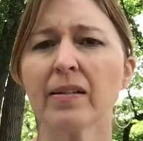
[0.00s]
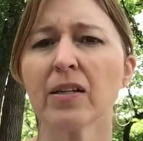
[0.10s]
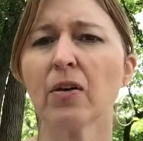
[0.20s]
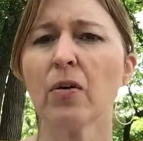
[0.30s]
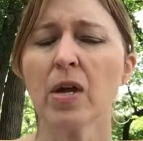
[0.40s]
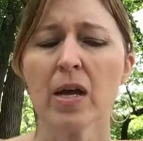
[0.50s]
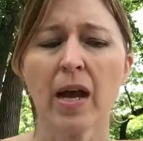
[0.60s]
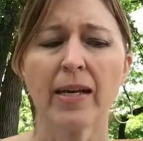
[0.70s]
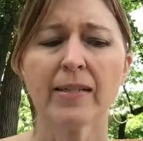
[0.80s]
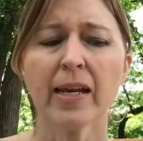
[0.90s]
So
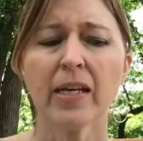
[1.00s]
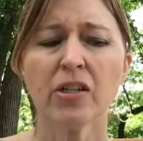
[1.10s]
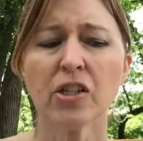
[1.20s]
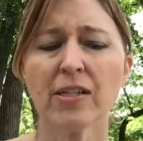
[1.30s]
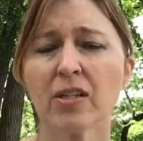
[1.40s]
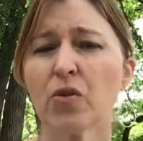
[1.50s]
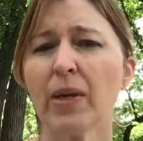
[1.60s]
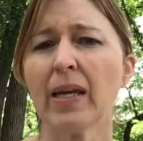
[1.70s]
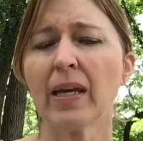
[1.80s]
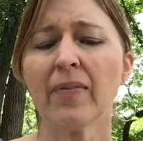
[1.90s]
a stage is a
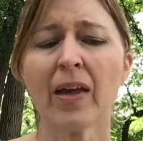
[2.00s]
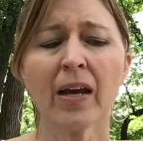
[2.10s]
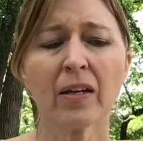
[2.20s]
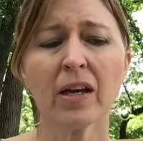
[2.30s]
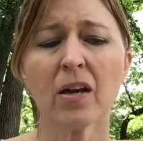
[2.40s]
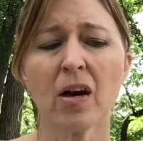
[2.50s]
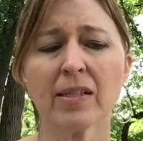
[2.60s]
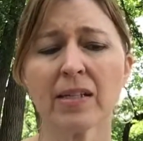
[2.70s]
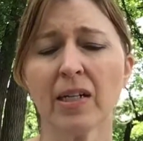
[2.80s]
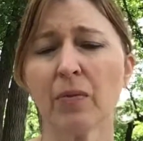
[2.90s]
tweak, and that can
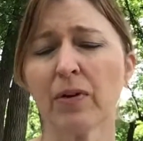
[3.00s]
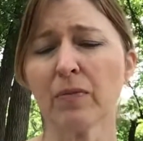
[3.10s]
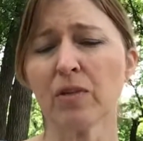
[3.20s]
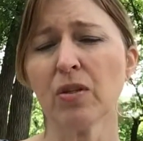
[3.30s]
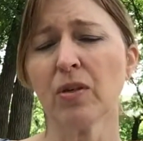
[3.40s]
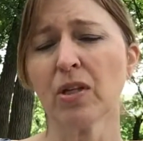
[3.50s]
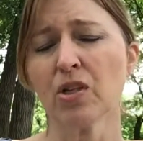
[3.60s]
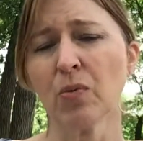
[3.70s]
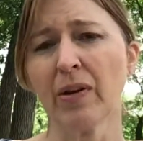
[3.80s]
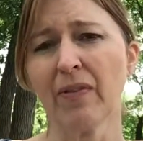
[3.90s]
cost anywhere from
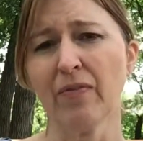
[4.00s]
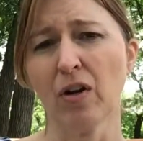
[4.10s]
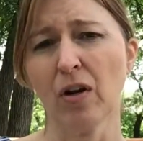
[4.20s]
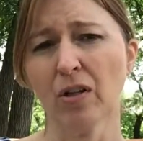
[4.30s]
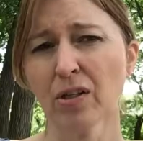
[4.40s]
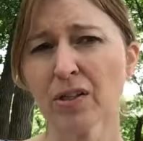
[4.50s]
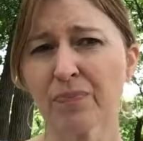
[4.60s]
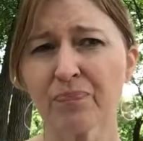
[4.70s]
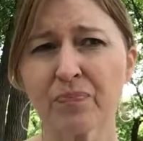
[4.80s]
$225